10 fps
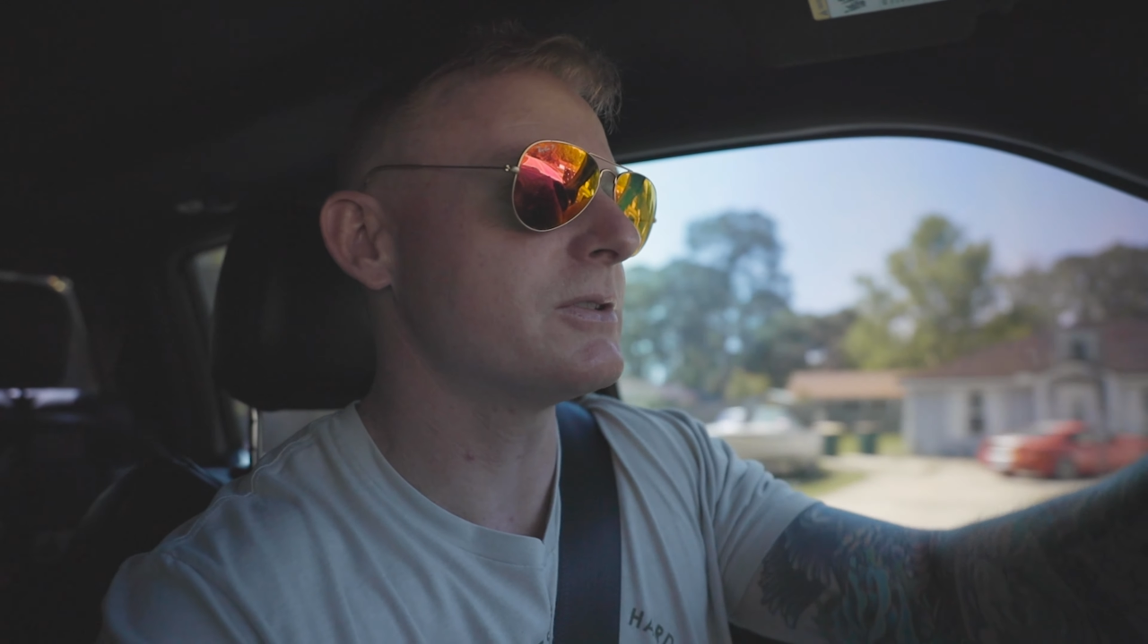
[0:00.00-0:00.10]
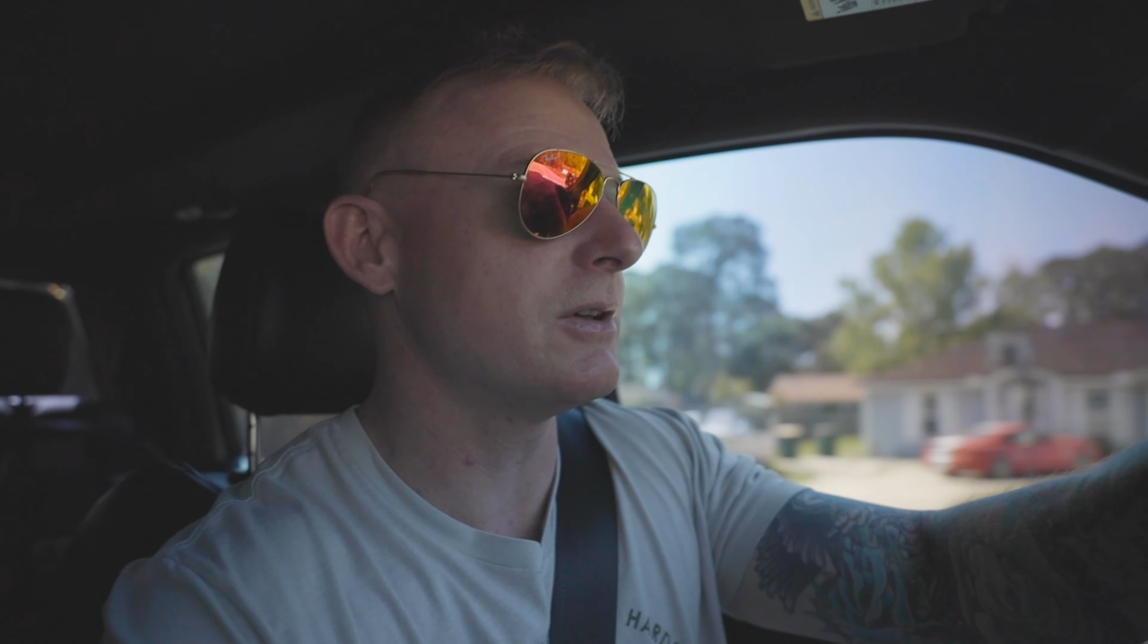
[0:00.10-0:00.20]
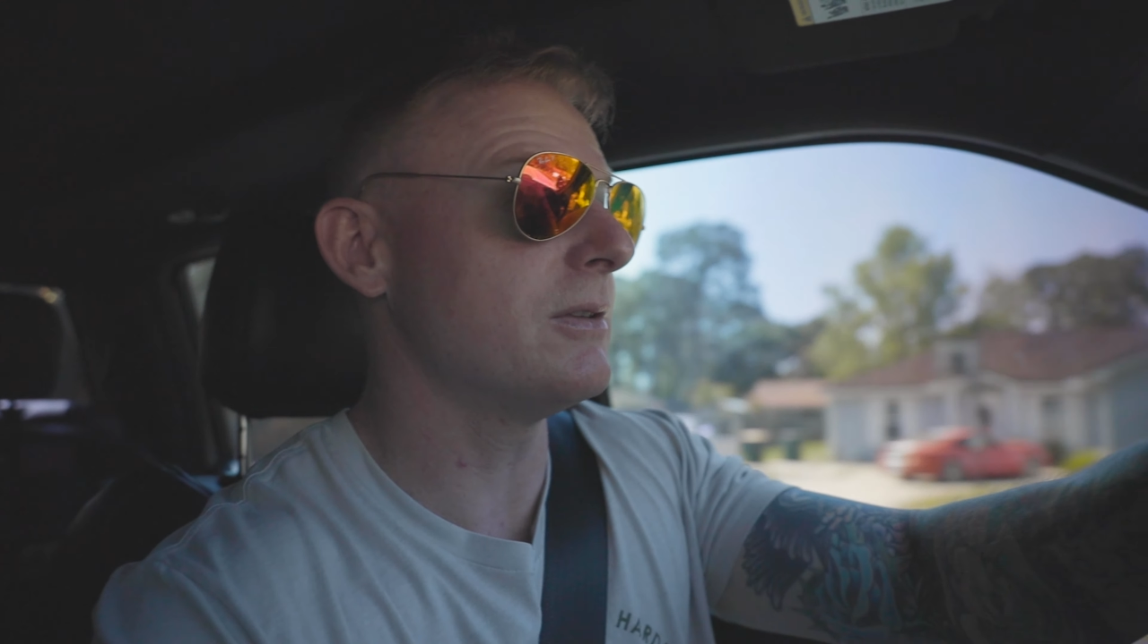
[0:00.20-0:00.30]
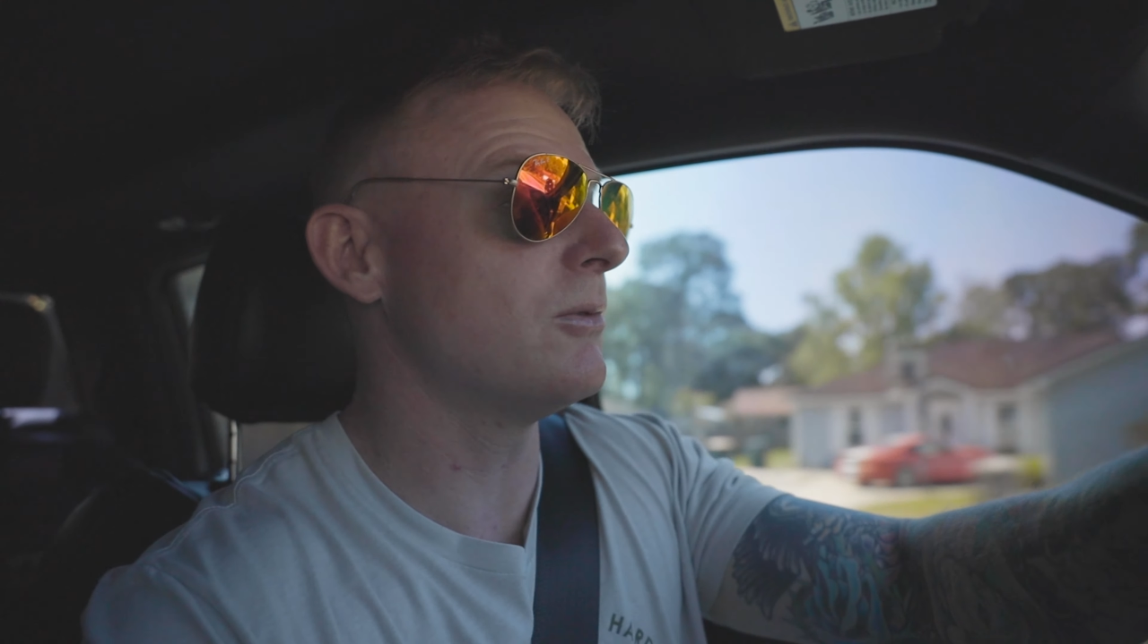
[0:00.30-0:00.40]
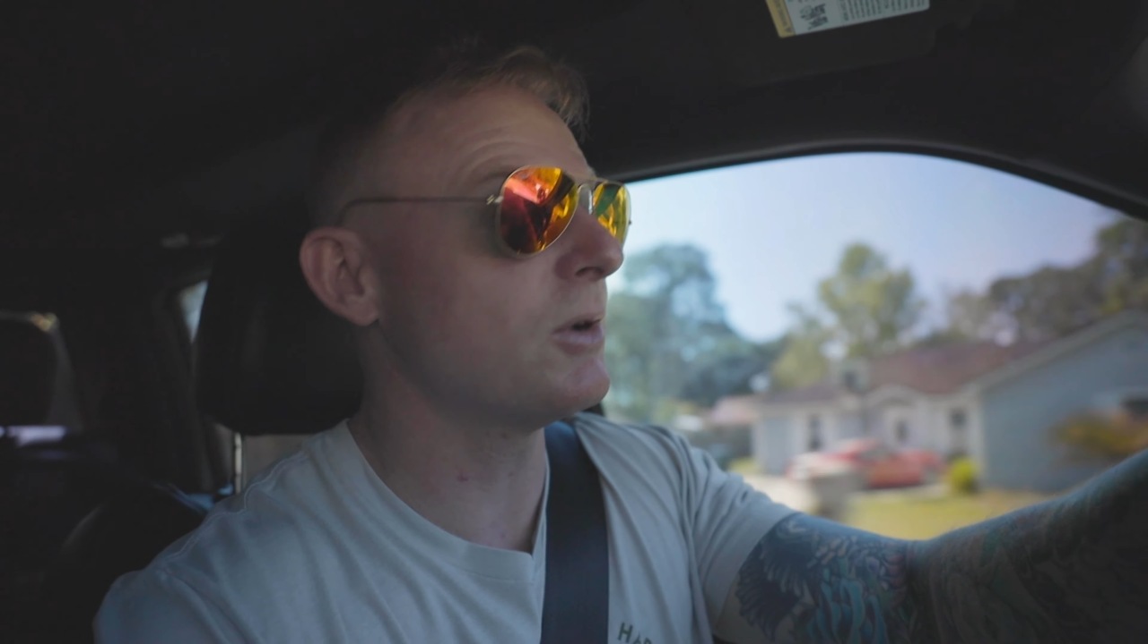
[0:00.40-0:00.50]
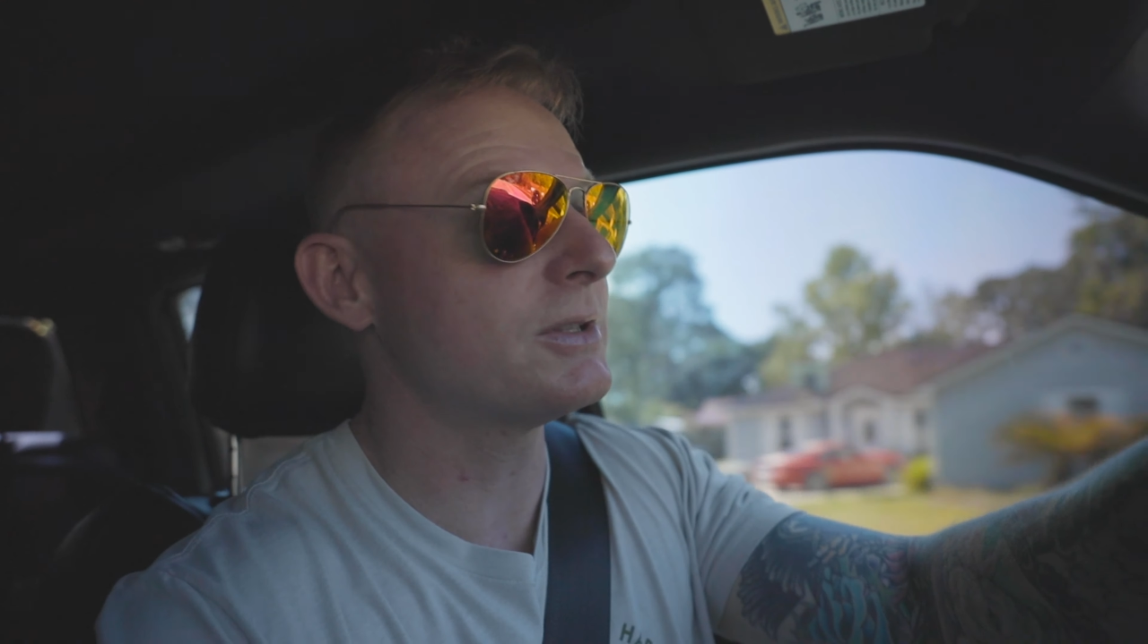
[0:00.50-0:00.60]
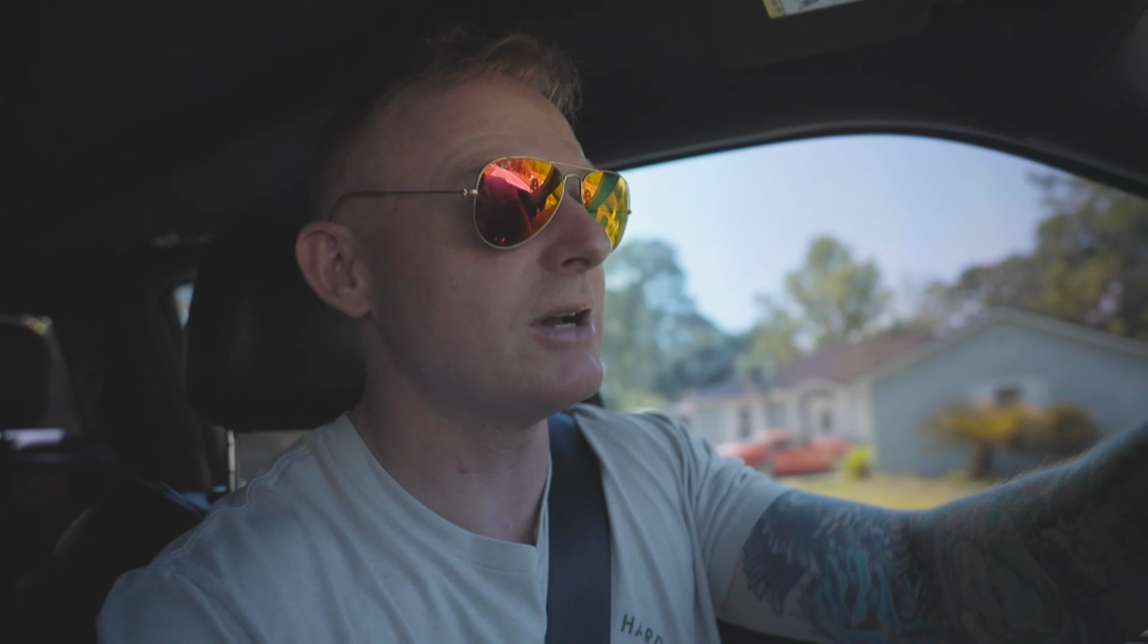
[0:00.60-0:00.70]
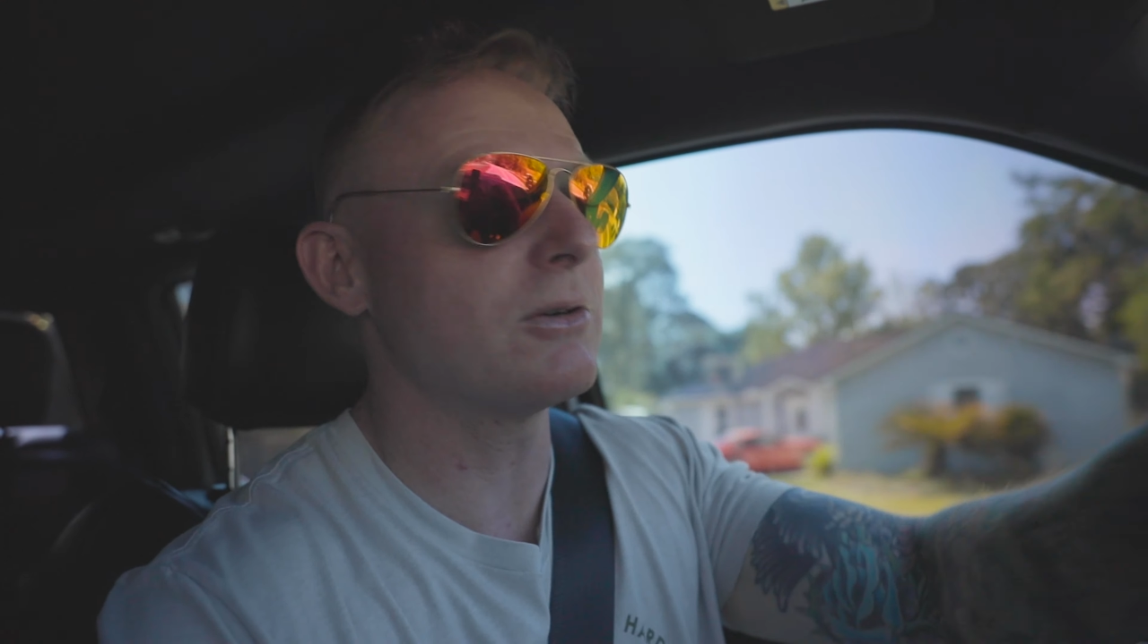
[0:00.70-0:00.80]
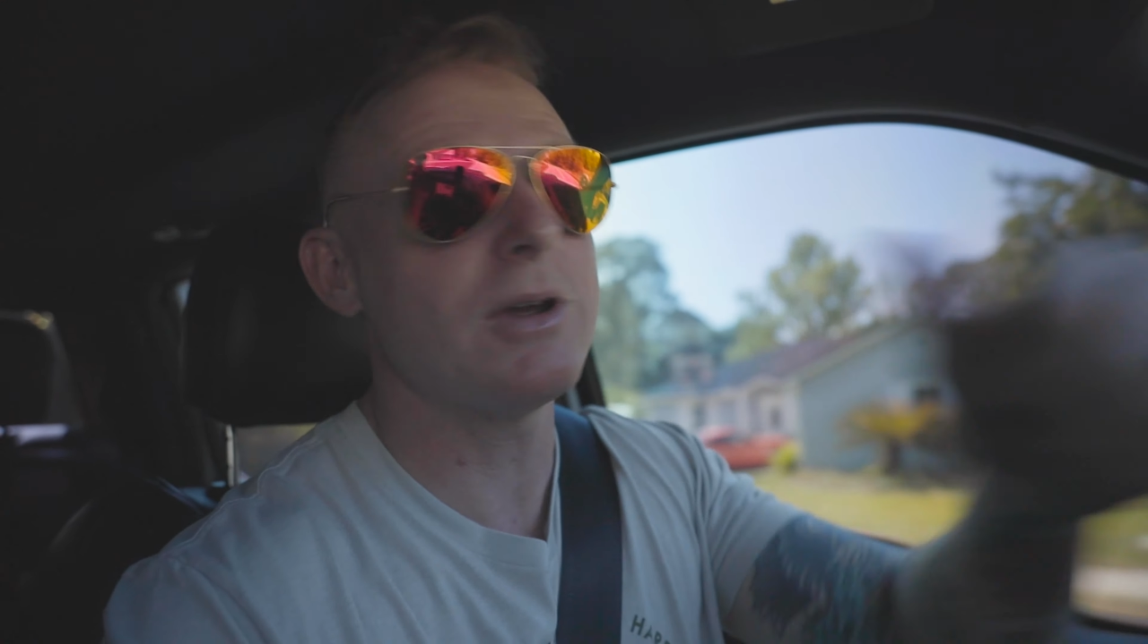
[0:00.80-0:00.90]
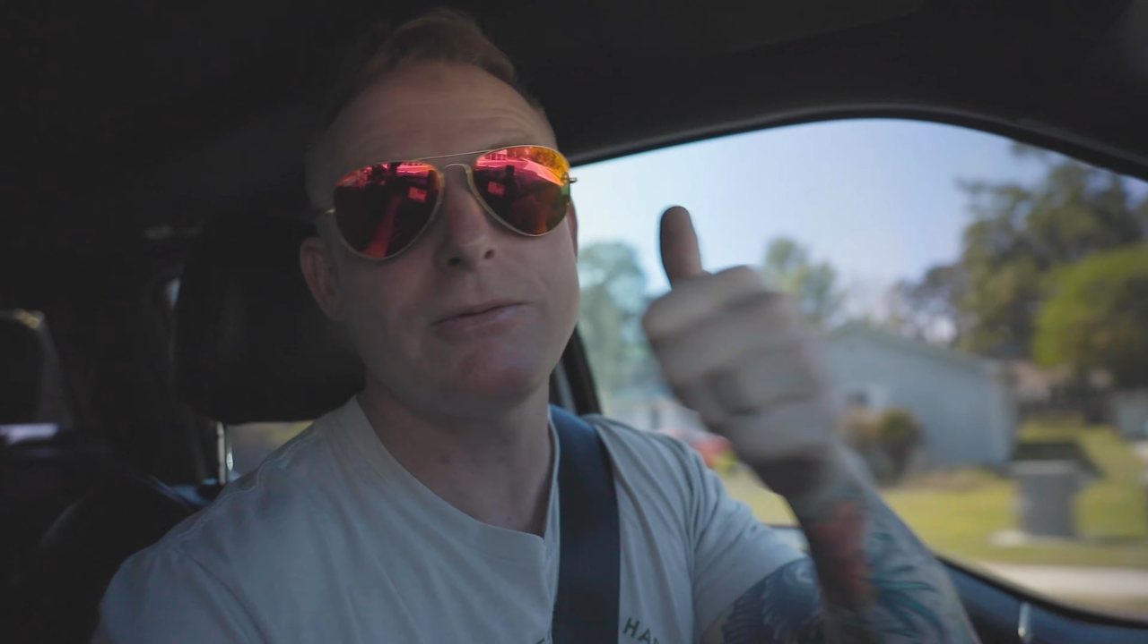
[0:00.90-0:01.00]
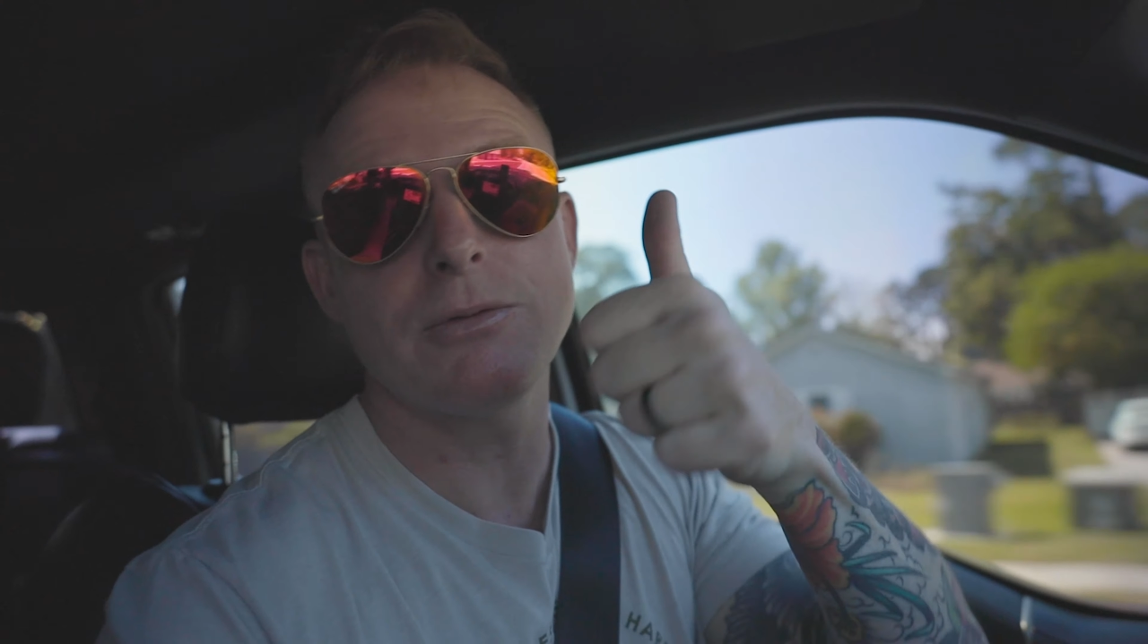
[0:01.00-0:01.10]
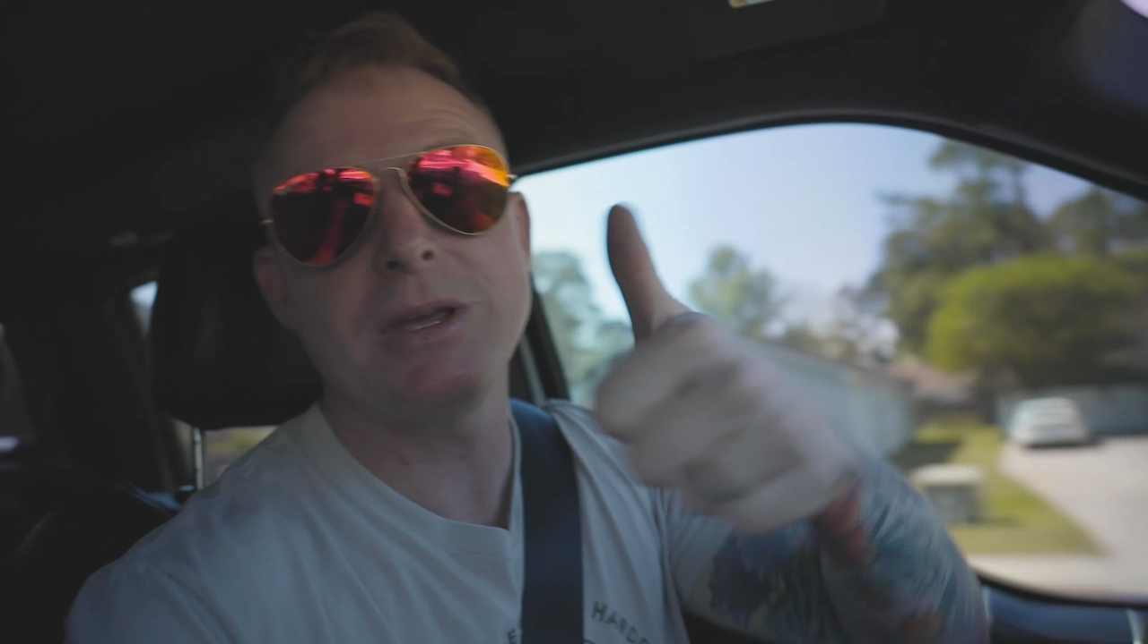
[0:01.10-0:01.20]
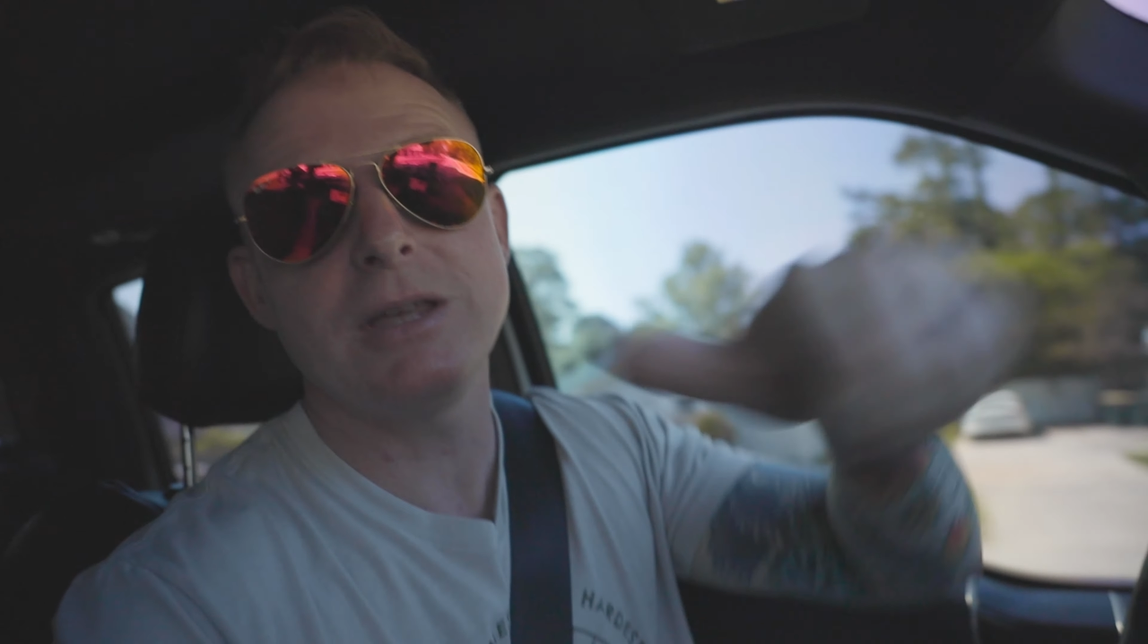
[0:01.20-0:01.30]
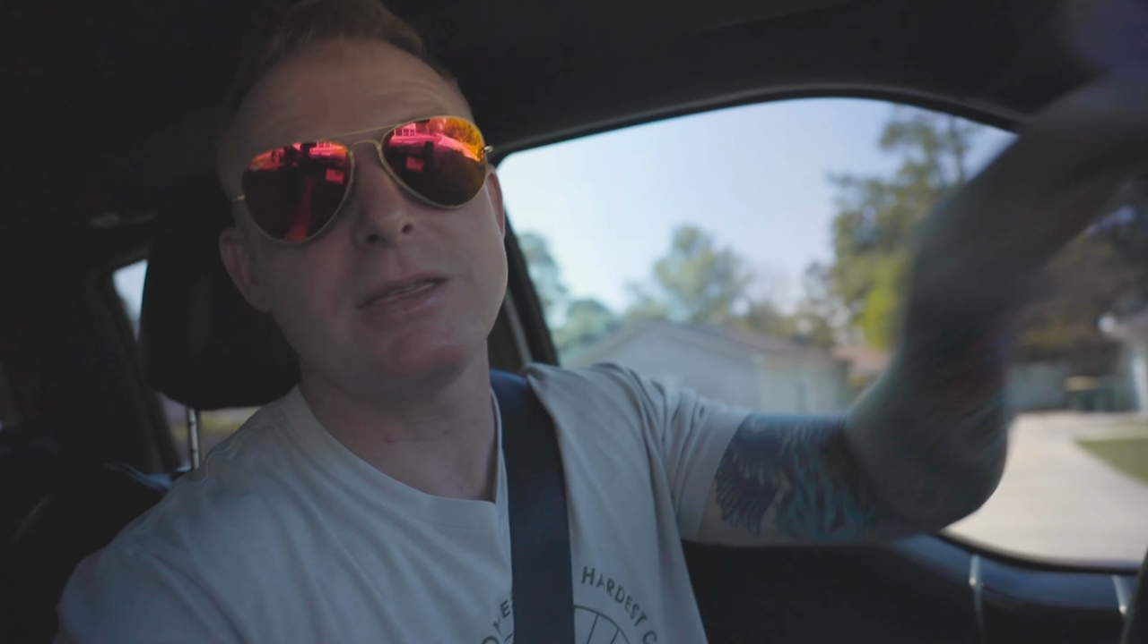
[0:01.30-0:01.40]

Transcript: So it worked out great for me.